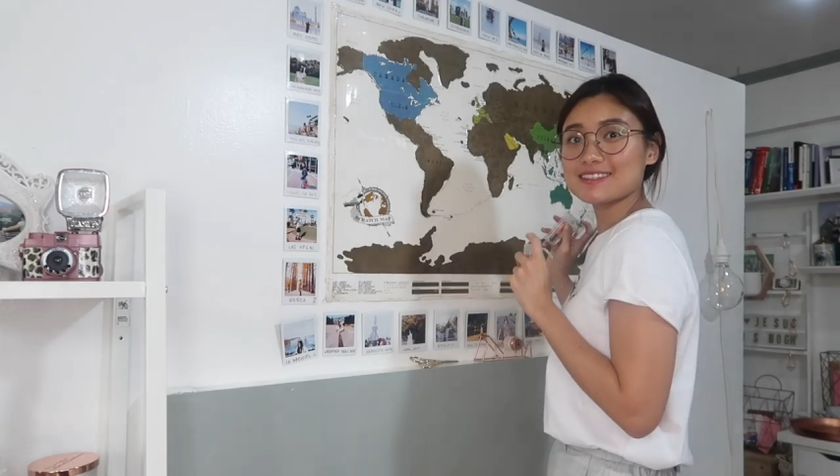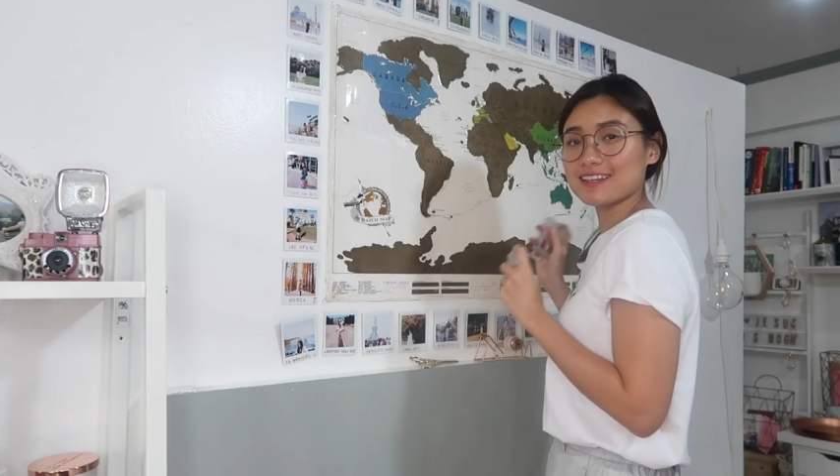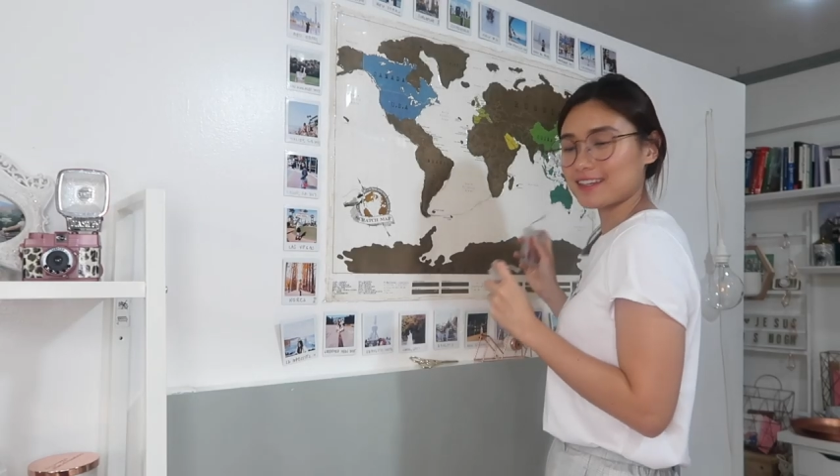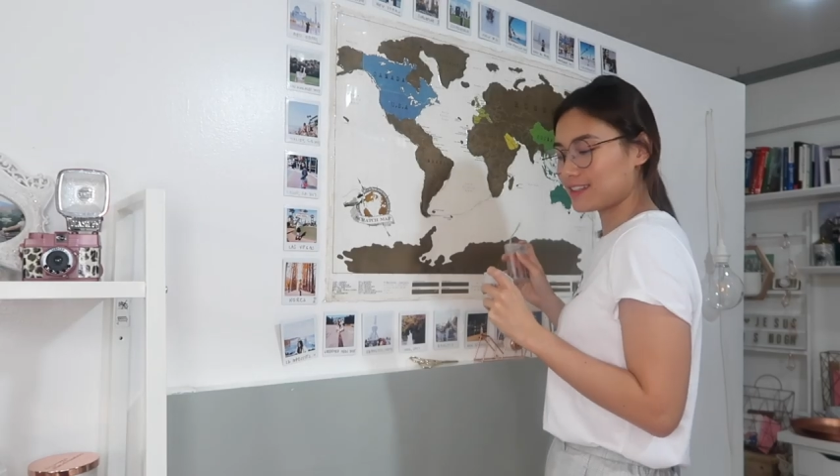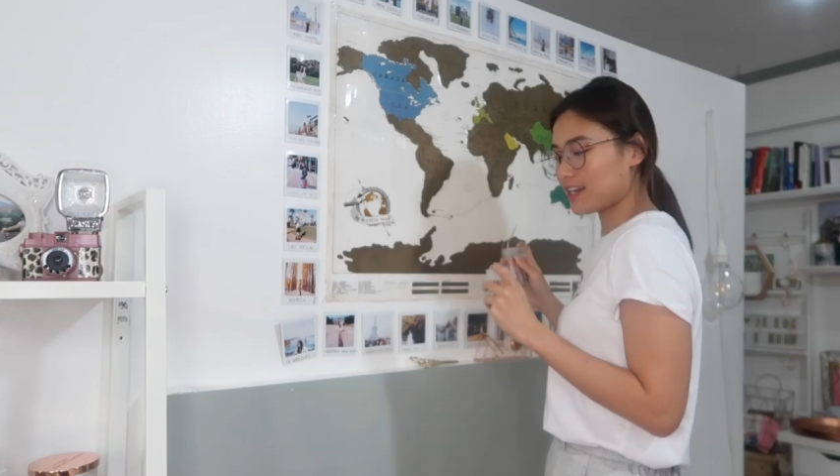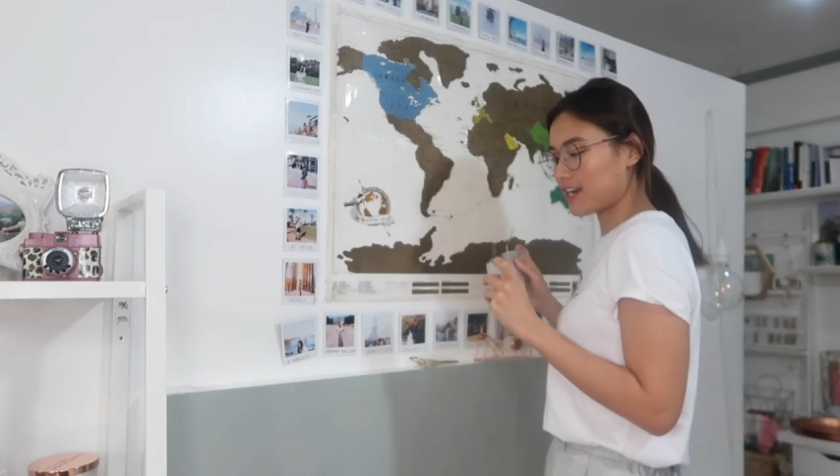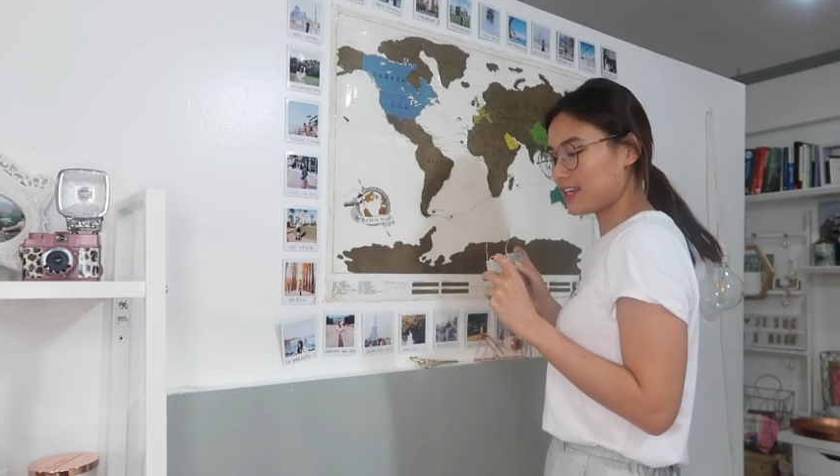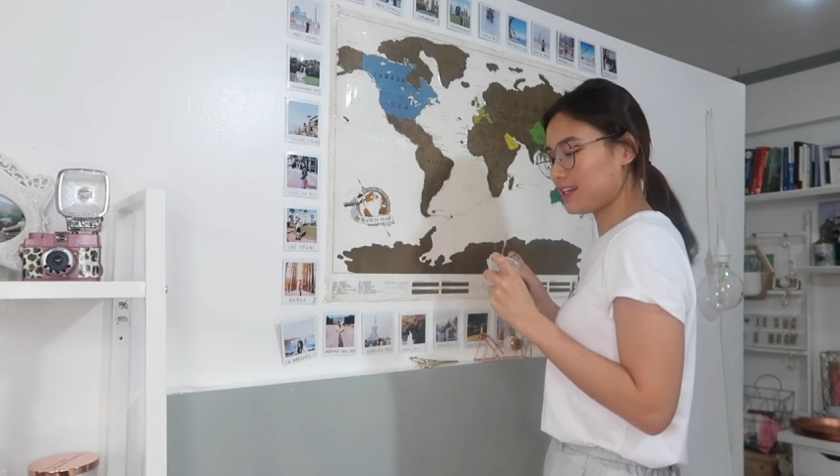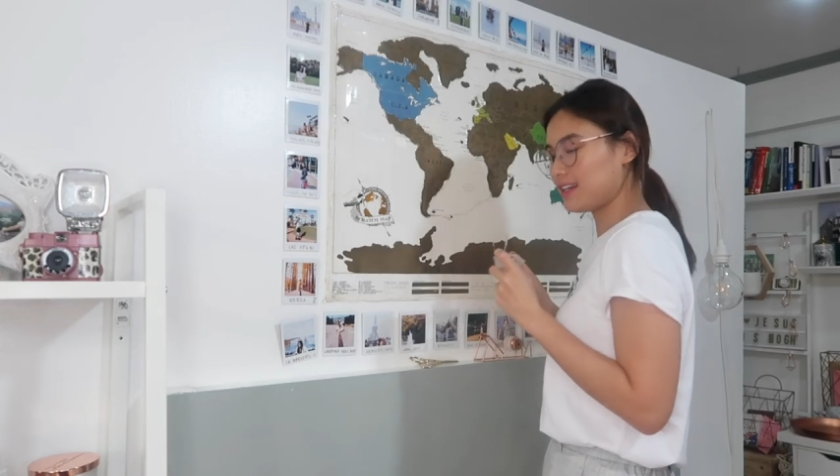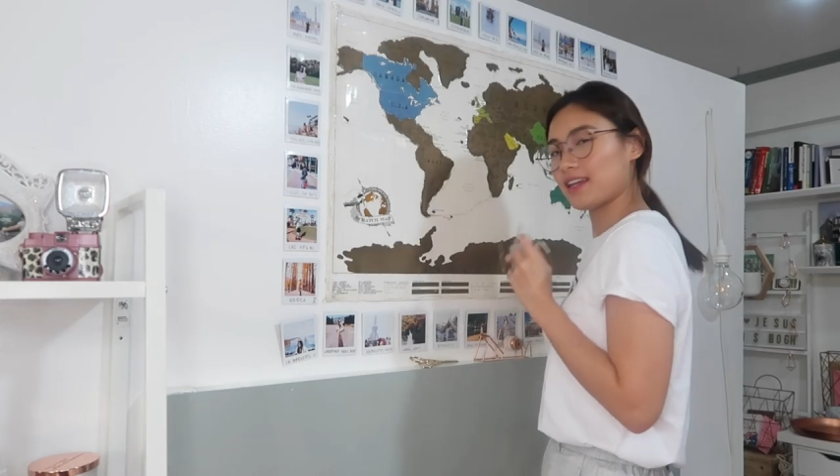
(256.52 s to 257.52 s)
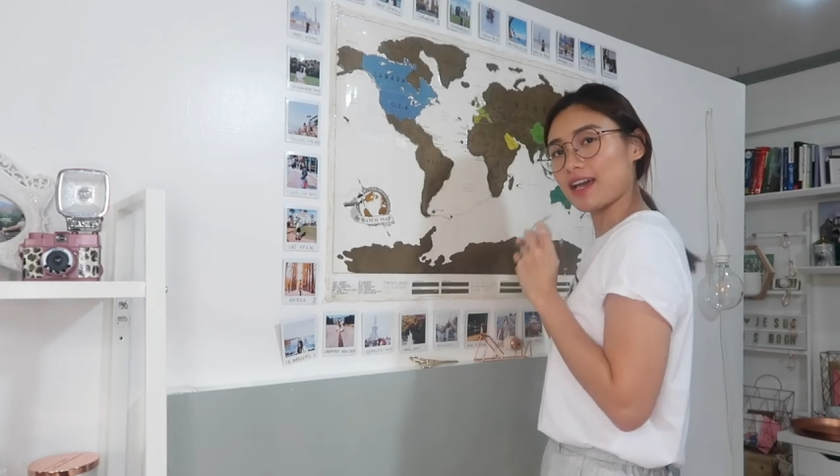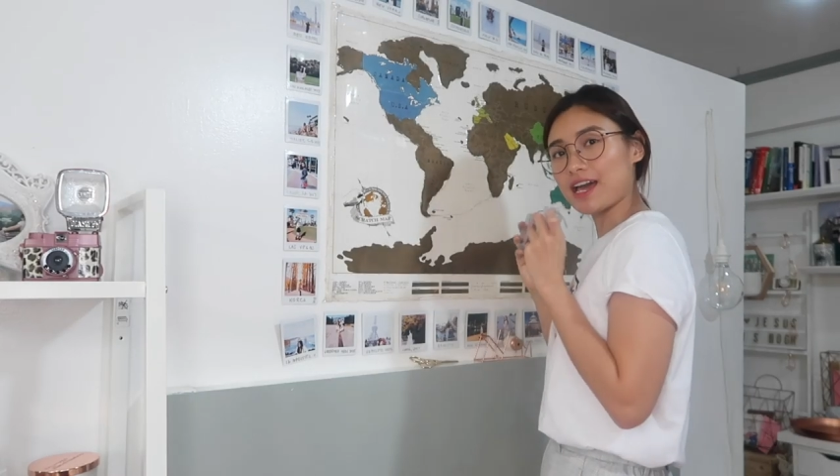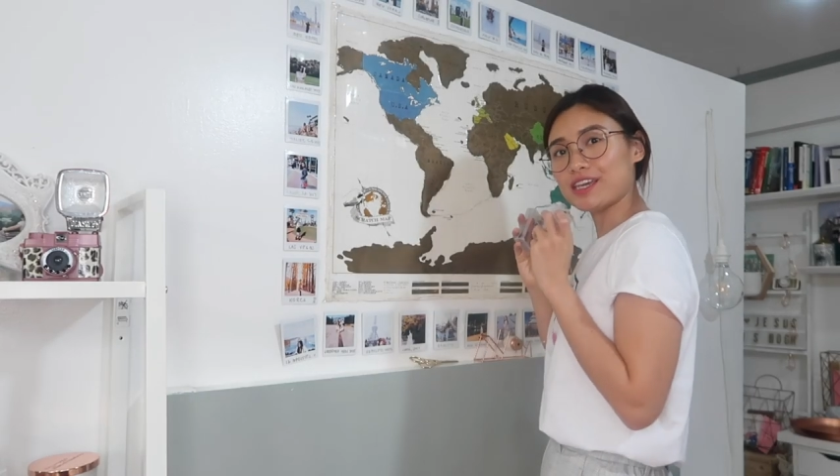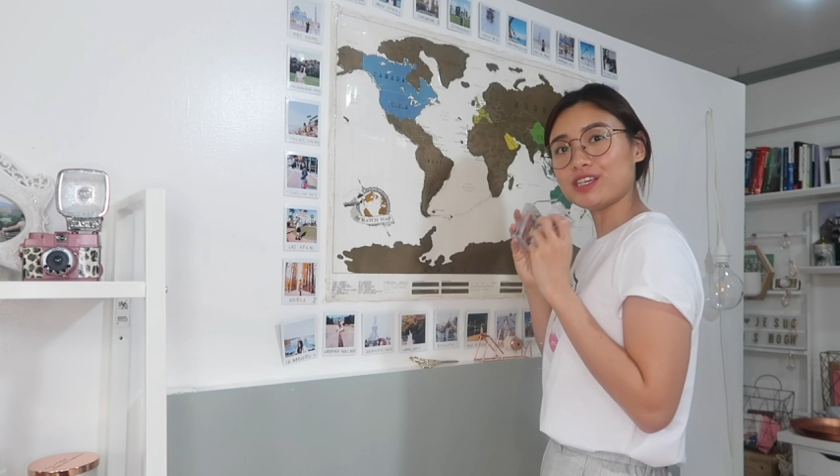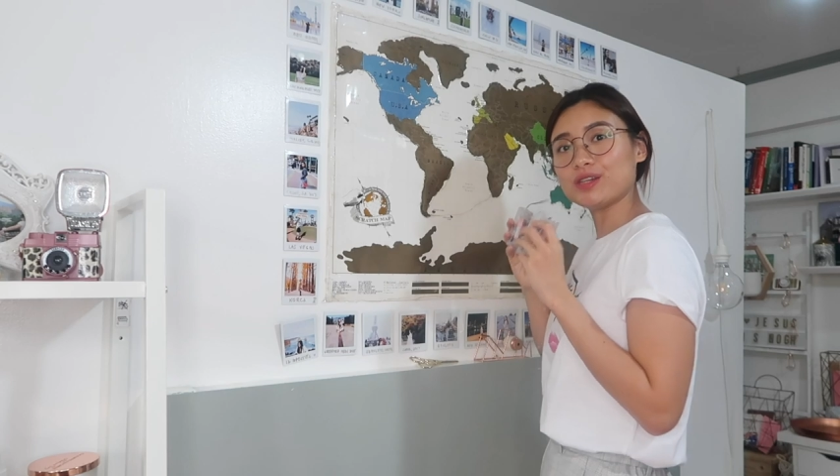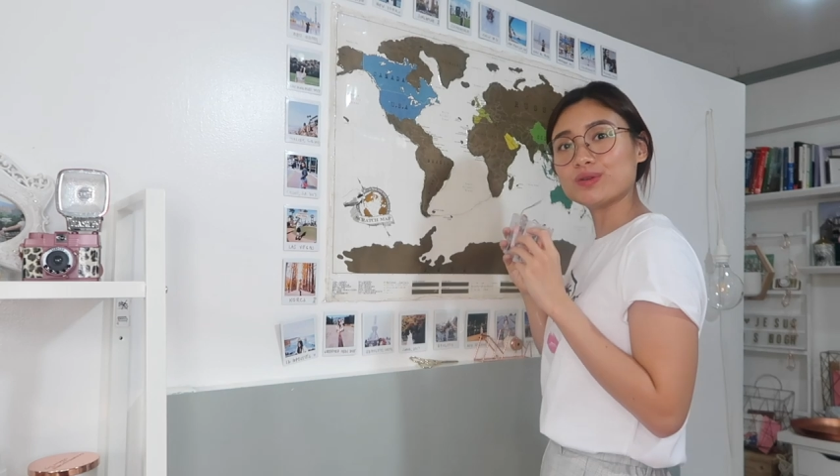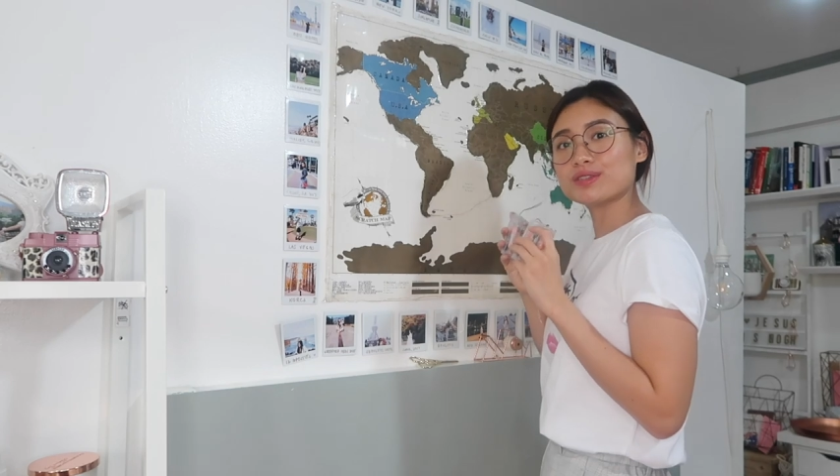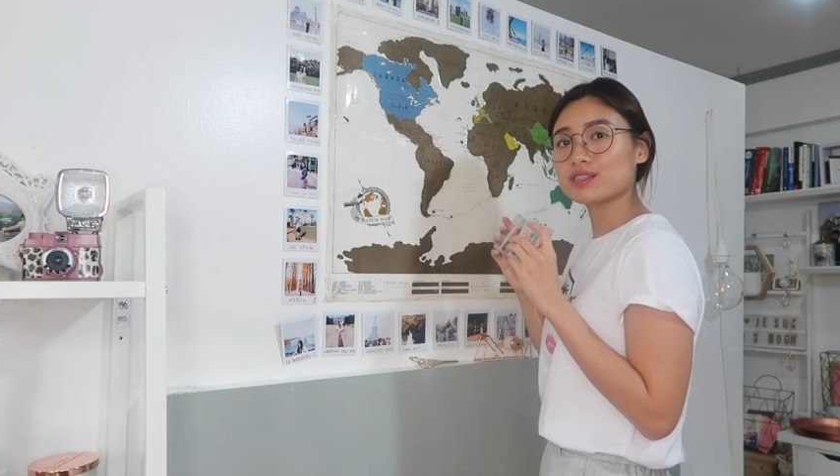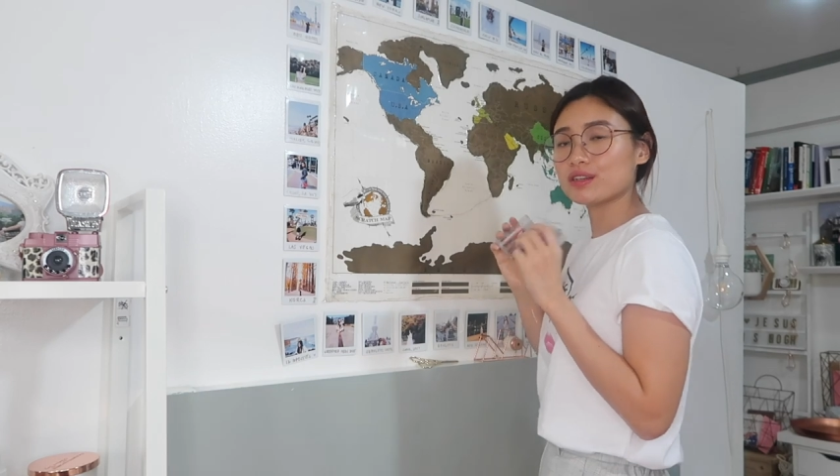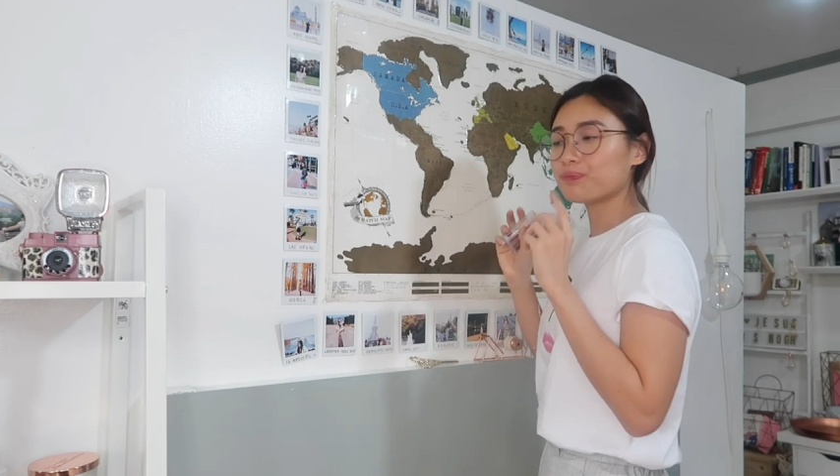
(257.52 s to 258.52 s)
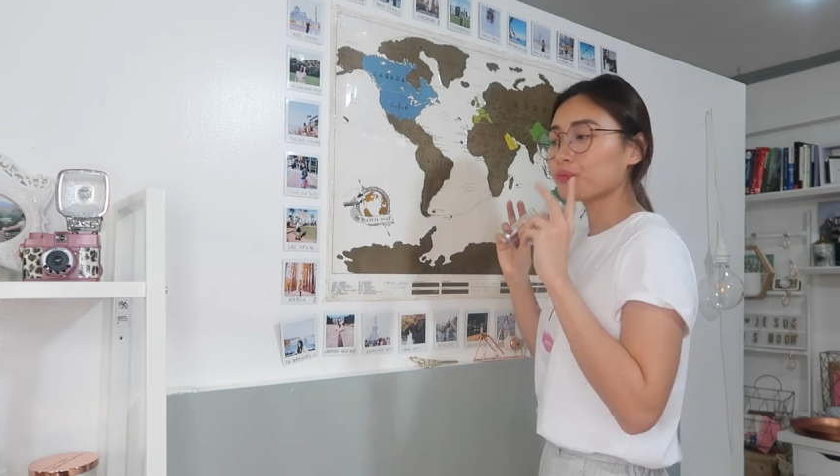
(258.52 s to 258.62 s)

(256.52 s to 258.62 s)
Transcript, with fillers: It's done. I used